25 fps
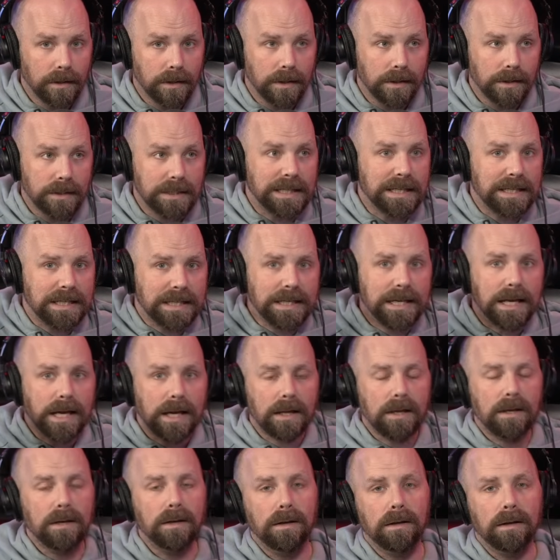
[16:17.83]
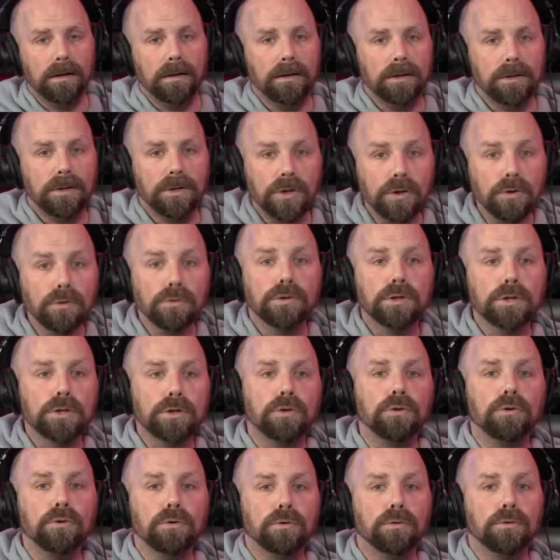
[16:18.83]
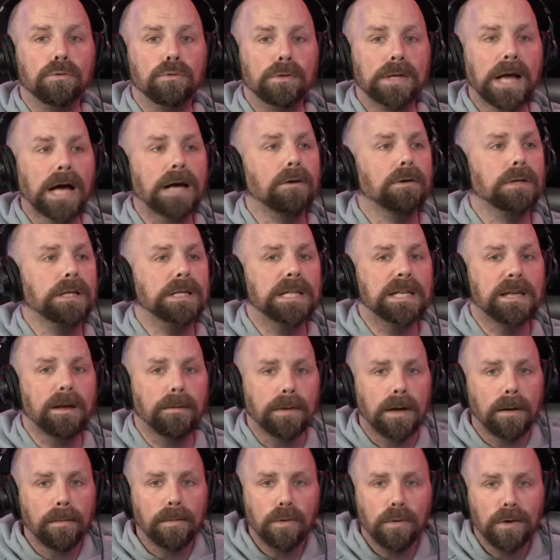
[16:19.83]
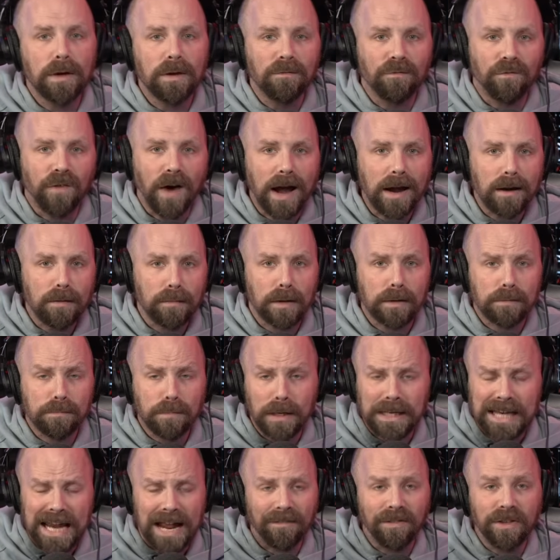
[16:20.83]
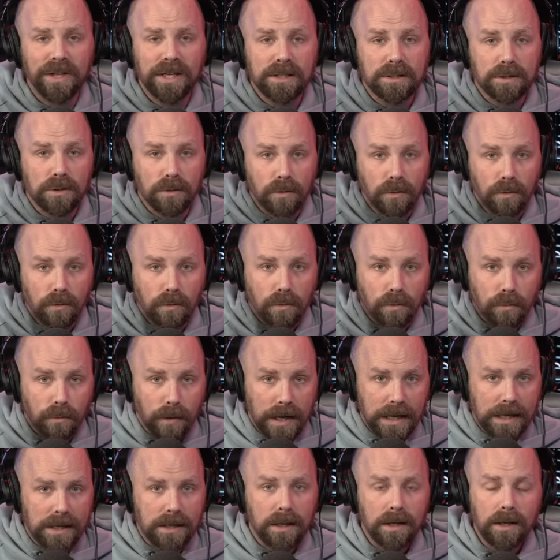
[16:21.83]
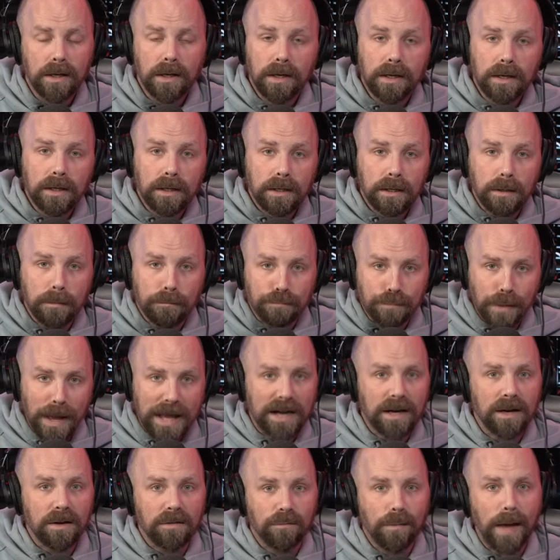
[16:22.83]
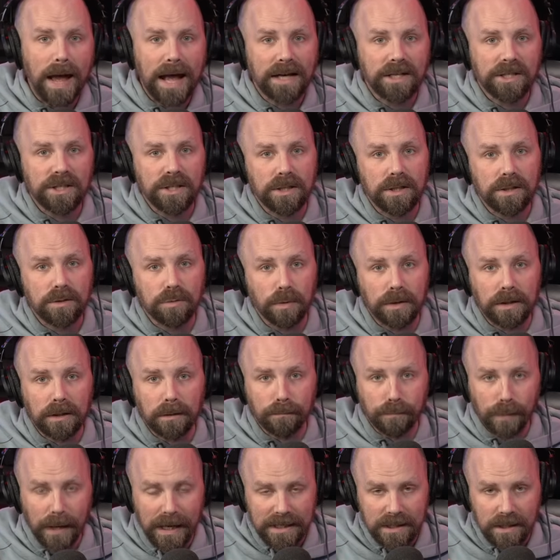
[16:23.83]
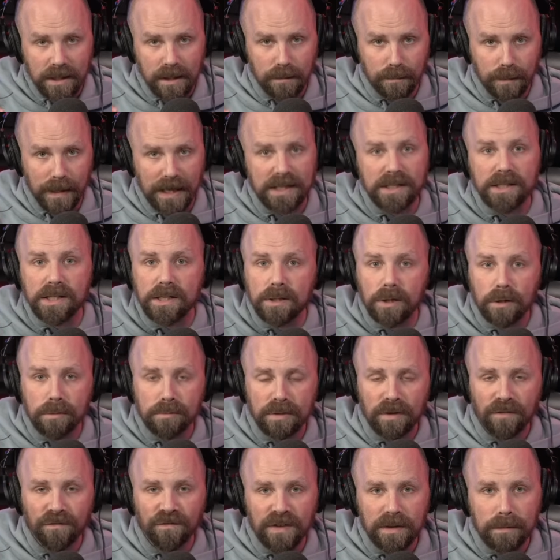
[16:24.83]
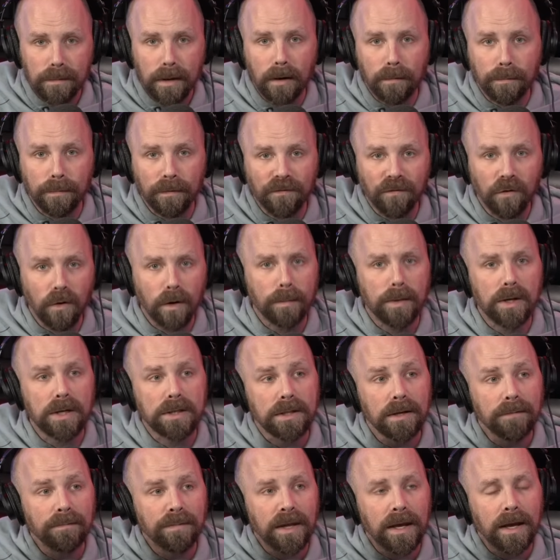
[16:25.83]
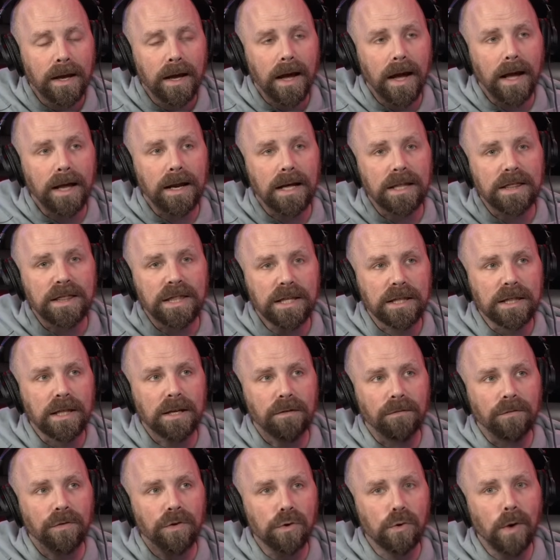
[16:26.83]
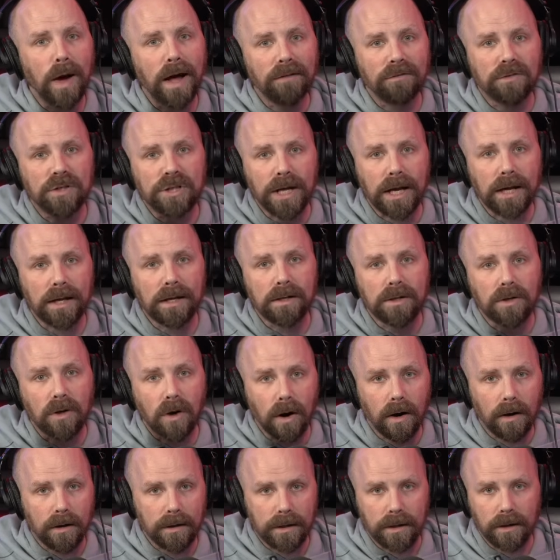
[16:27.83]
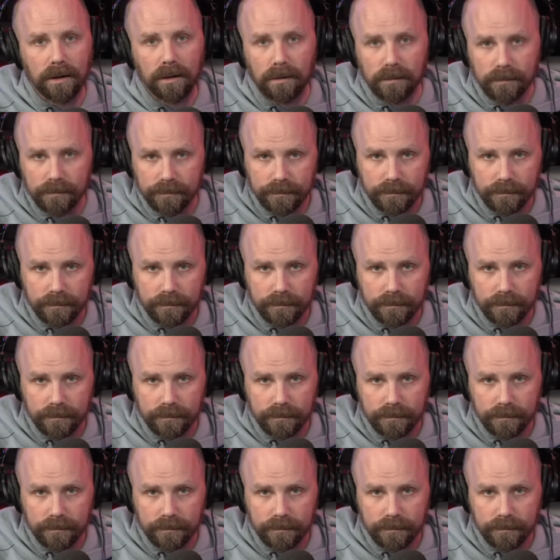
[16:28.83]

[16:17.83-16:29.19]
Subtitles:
to get used to not only the WWE environment, but to have these great competitive matches with the best of the best in terms of female performers. And I think that if you have Jade Cargill